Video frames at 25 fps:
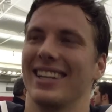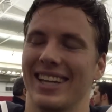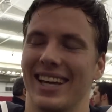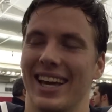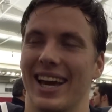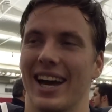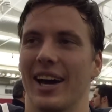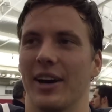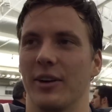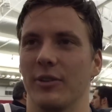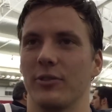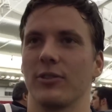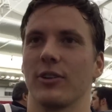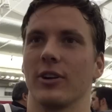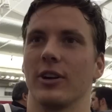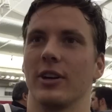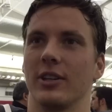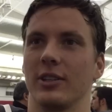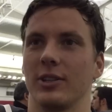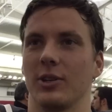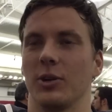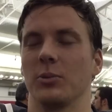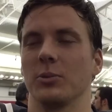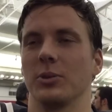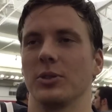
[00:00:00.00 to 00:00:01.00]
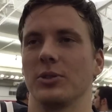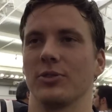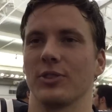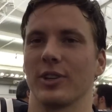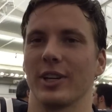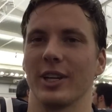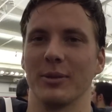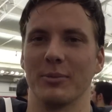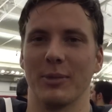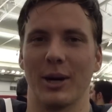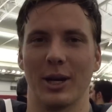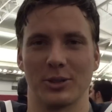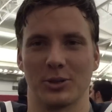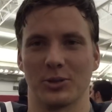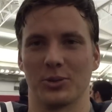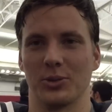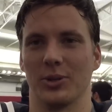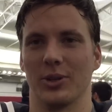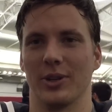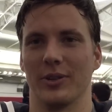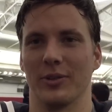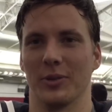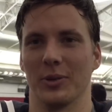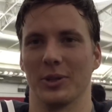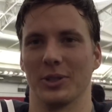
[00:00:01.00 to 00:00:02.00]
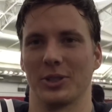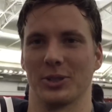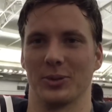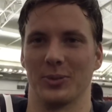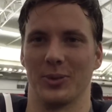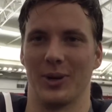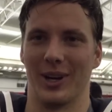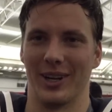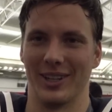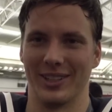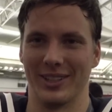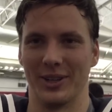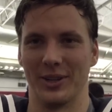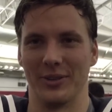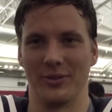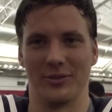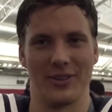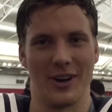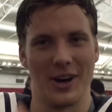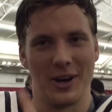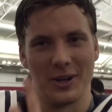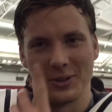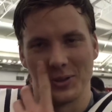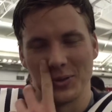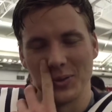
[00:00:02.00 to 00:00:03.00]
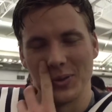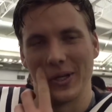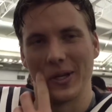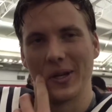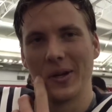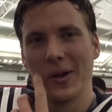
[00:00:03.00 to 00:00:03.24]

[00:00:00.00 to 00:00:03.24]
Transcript: Yeah, I almost forget about school every once in a while during finals week.